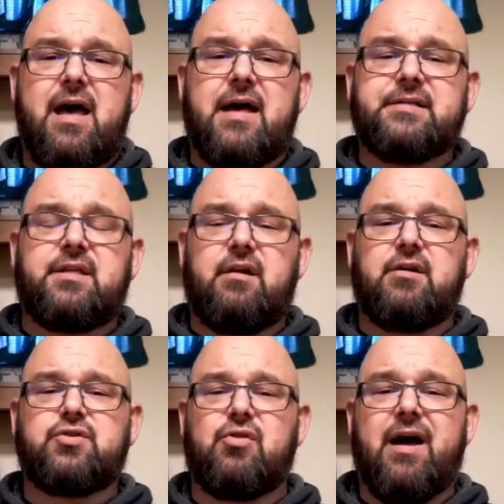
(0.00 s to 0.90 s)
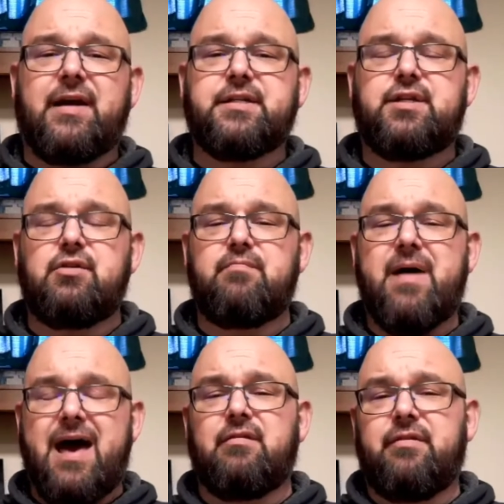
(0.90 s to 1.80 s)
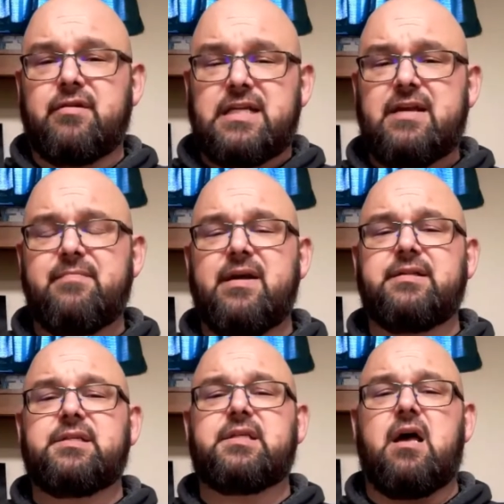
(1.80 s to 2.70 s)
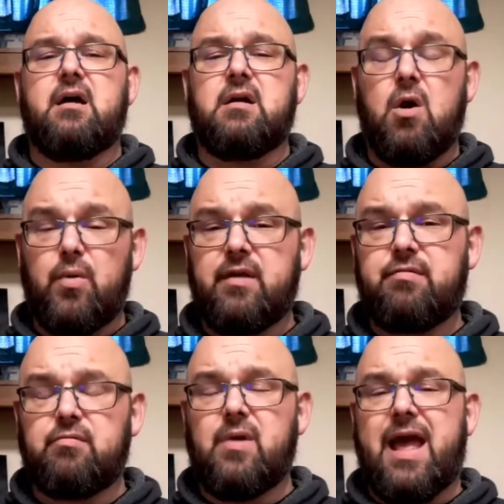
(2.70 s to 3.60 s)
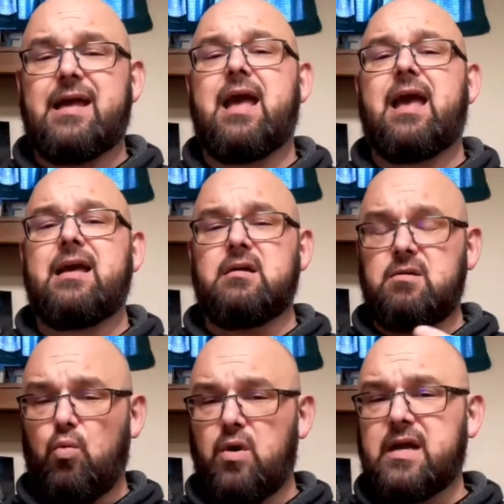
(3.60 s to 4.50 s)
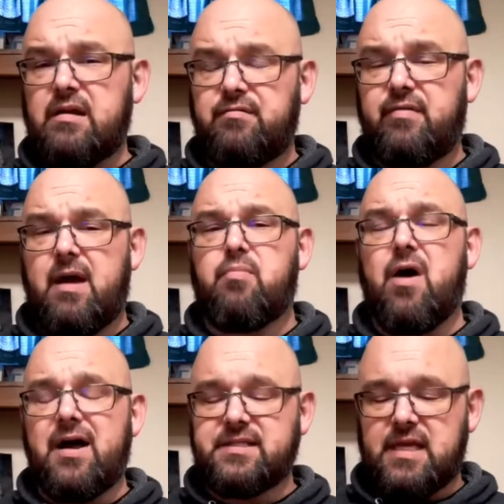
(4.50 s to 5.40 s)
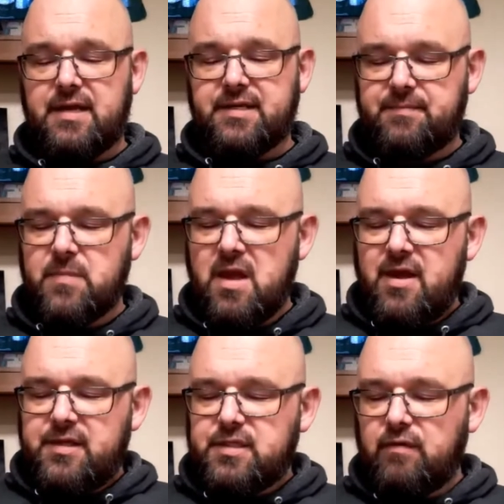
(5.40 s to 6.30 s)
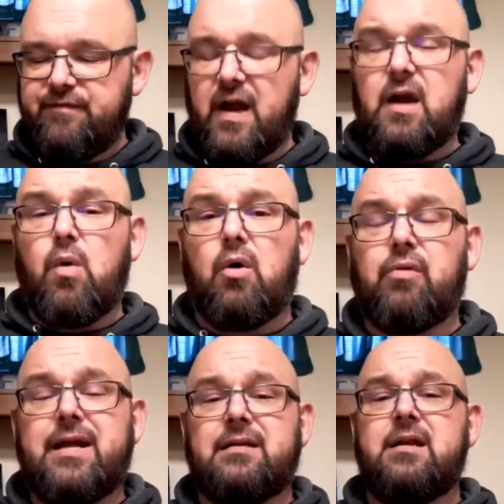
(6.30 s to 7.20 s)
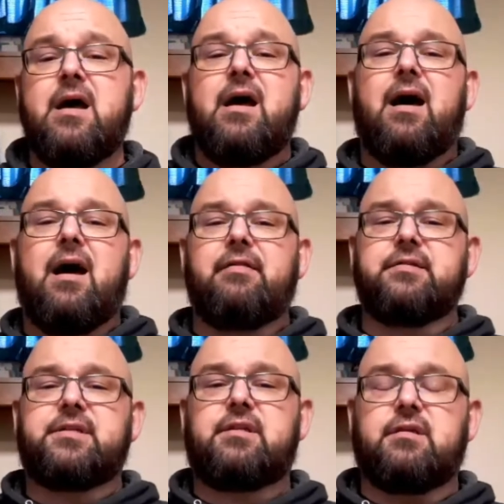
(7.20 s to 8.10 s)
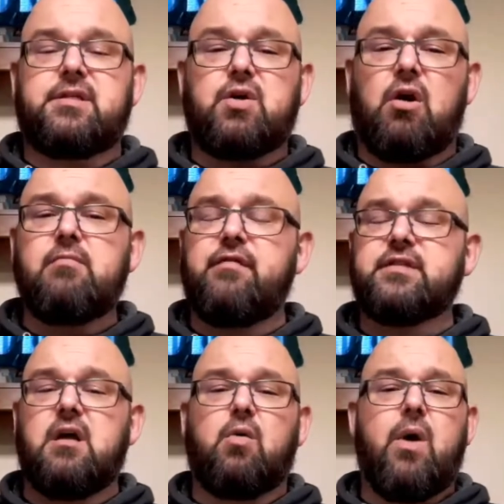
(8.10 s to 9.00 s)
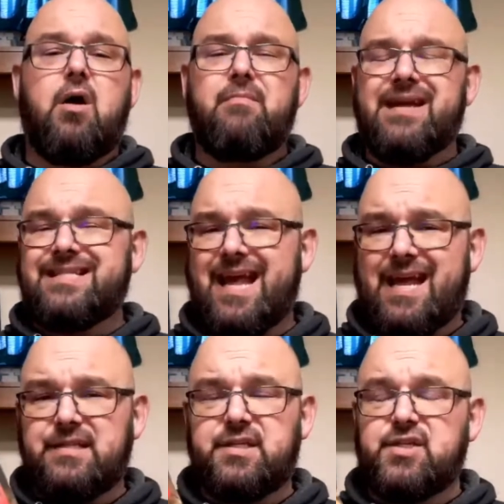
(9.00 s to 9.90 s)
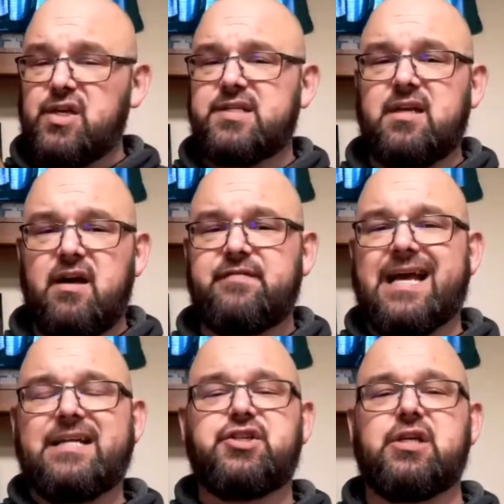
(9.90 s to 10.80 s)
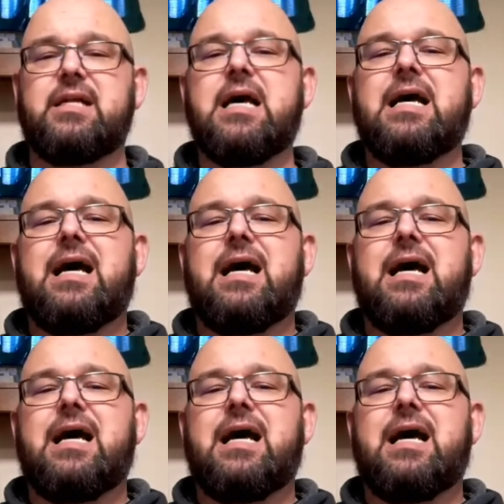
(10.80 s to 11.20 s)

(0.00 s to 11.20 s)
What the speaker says: as they're trying to battle their demons, going through AA and working through that process. So very well written. The story moves along well, maintains just enough tension.